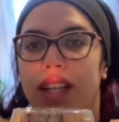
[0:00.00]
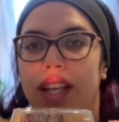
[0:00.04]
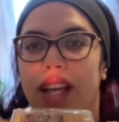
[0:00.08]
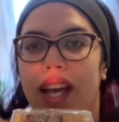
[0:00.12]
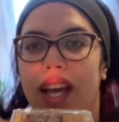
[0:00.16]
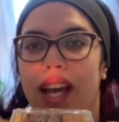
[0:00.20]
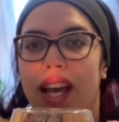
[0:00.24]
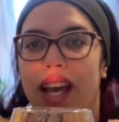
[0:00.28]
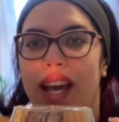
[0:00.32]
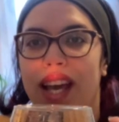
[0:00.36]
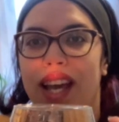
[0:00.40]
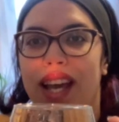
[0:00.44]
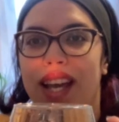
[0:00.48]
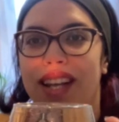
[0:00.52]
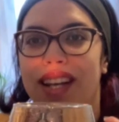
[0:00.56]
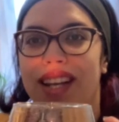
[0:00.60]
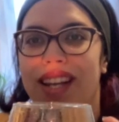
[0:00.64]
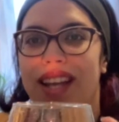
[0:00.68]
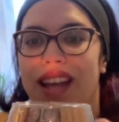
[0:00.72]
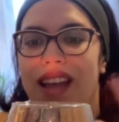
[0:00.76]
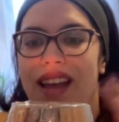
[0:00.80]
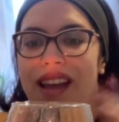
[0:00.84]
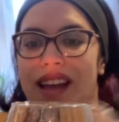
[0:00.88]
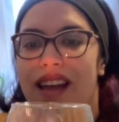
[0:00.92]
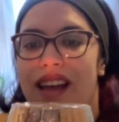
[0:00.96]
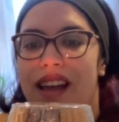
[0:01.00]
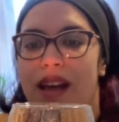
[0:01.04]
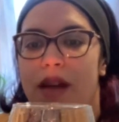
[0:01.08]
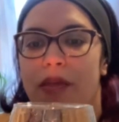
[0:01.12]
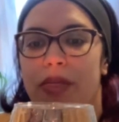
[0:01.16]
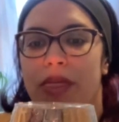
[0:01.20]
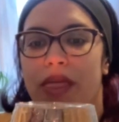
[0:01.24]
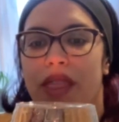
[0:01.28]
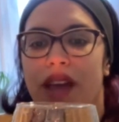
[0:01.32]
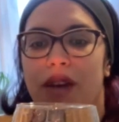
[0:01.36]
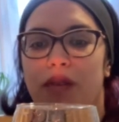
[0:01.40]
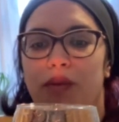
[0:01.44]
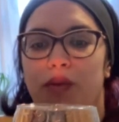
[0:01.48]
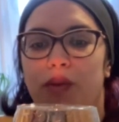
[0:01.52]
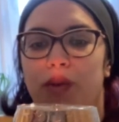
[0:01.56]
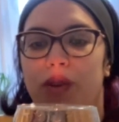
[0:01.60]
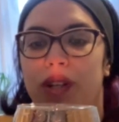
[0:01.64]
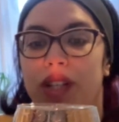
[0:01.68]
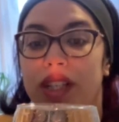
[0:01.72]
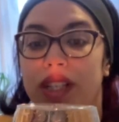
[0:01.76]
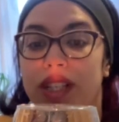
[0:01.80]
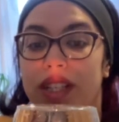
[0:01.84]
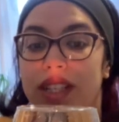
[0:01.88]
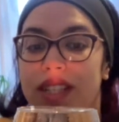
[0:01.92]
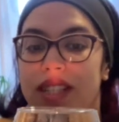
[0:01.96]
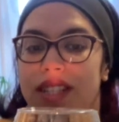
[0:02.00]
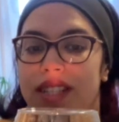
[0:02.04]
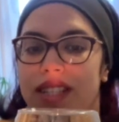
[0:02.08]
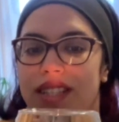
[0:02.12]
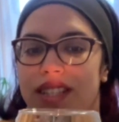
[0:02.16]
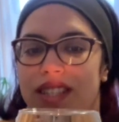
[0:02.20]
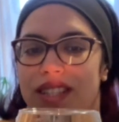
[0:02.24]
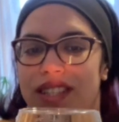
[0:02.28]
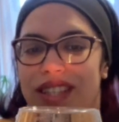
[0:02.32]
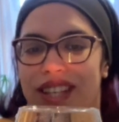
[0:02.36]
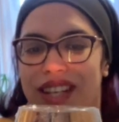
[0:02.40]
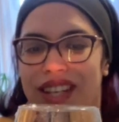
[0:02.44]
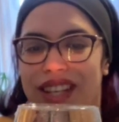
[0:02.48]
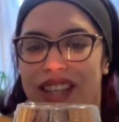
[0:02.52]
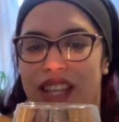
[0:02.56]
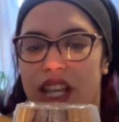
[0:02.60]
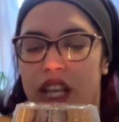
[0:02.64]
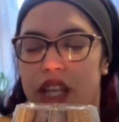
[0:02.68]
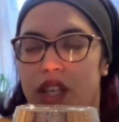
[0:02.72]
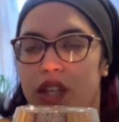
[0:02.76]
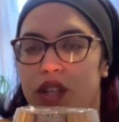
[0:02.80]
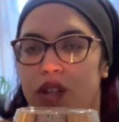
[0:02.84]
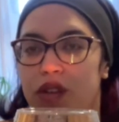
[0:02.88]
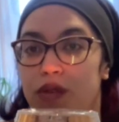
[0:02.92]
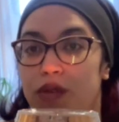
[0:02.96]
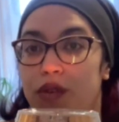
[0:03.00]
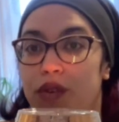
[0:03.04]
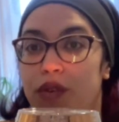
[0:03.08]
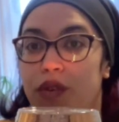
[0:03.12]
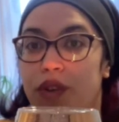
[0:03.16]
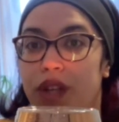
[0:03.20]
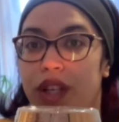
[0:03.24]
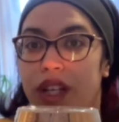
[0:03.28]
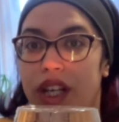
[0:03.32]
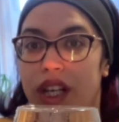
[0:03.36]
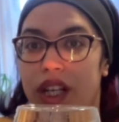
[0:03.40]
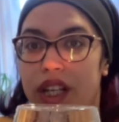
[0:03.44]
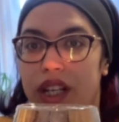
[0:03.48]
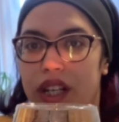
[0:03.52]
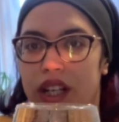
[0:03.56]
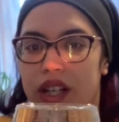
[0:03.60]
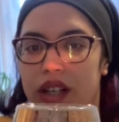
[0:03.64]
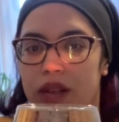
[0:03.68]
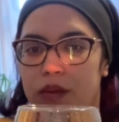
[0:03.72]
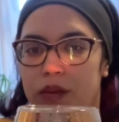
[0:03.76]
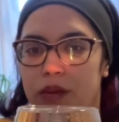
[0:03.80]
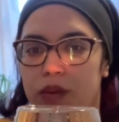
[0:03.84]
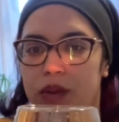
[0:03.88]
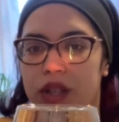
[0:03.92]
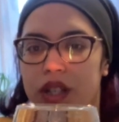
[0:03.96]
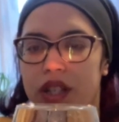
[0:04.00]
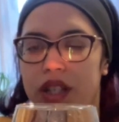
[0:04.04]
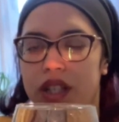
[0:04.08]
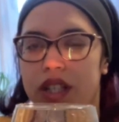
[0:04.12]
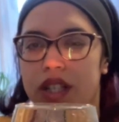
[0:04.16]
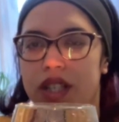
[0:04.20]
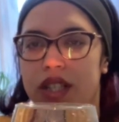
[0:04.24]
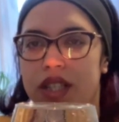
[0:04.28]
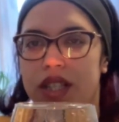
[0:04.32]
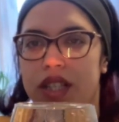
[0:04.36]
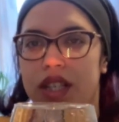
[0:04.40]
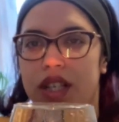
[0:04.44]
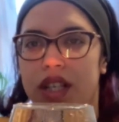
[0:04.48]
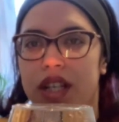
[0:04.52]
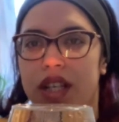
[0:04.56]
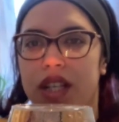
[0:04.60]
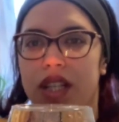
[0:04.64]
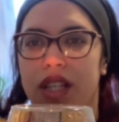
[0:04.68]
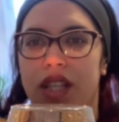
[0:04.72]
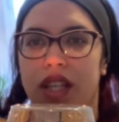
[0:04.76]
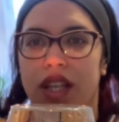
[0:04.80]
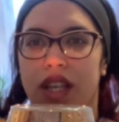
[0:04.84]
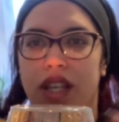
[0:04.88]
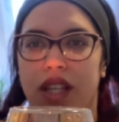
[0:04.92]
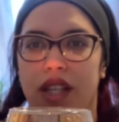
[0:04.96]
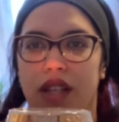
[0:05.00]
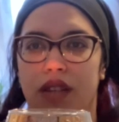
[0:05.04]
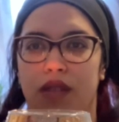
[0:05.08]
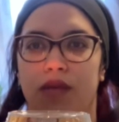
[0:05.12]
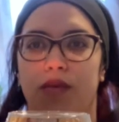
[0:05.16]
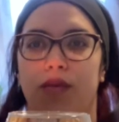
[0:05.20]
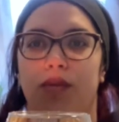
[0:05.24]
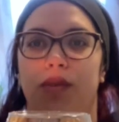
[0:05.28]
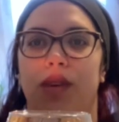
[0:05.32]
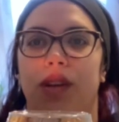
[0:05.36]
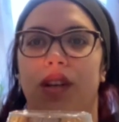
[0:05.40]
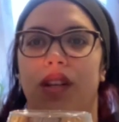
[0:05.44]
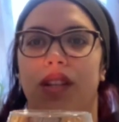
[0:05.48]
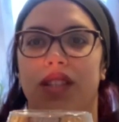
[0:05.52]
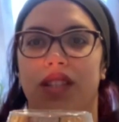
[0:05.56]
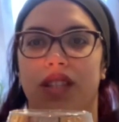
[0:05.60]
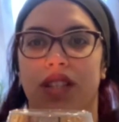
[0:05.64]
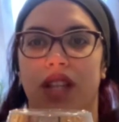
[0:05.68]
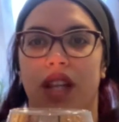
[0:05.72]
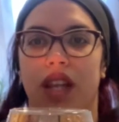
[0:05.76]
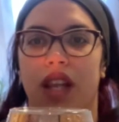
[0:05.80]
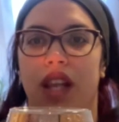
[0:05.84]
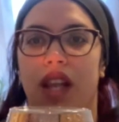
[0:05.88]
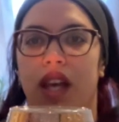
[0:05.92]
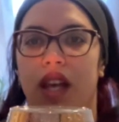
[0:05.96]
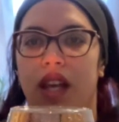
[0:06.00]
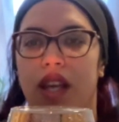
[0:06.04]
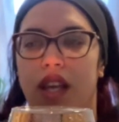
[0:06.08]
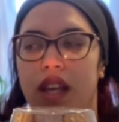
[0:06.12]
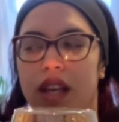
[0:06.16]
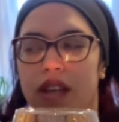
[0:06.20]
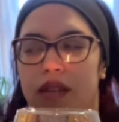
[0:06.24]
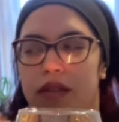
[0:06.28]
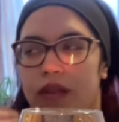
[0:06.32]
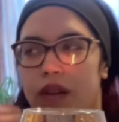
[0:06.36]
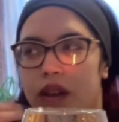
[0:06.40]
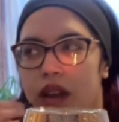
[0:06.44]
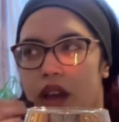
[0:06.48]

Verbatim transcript: at what it is that you've created, what it is that you've brought to life,